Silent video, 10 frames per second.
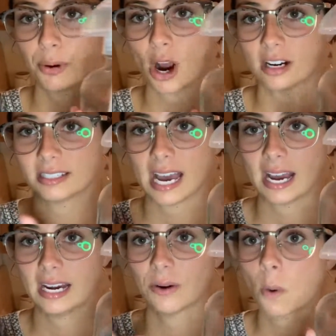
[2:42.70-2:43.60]

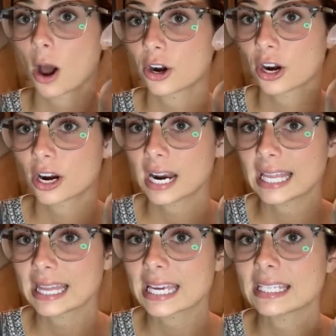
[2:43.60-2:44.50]
peroxide, and water
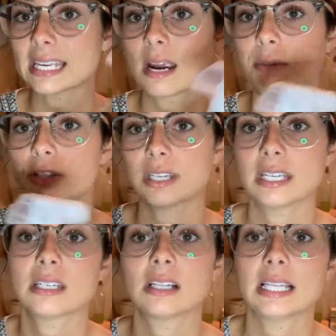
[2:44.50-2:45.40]
in this, and I'm using
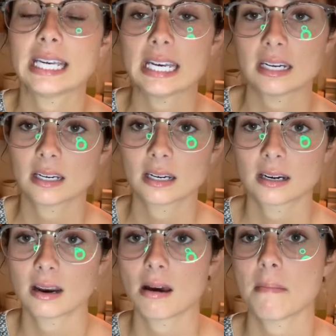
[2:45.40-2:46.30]
it to clean
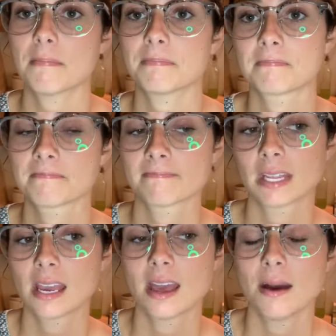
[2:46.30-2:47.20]

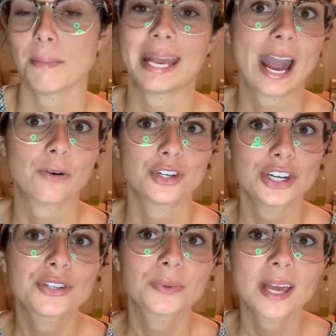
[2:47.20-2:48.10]
my
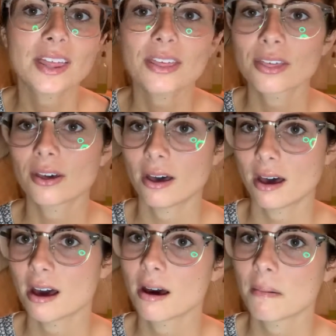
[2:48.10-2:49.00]
couches with,
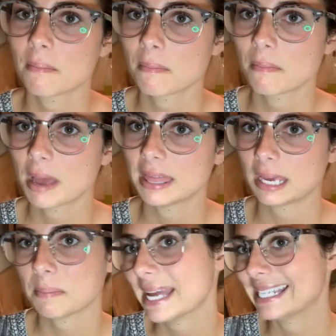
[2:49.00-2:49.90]

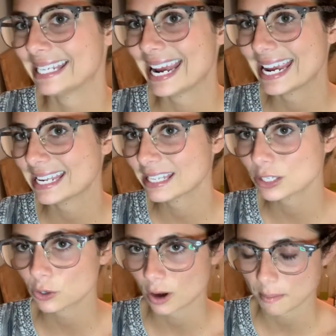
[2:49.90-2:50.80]
and pet
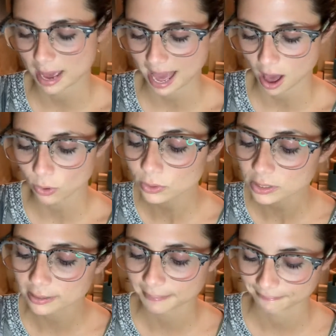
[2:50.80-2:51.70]
stains around my
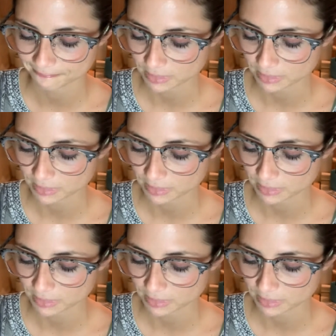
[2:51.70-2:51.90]
house,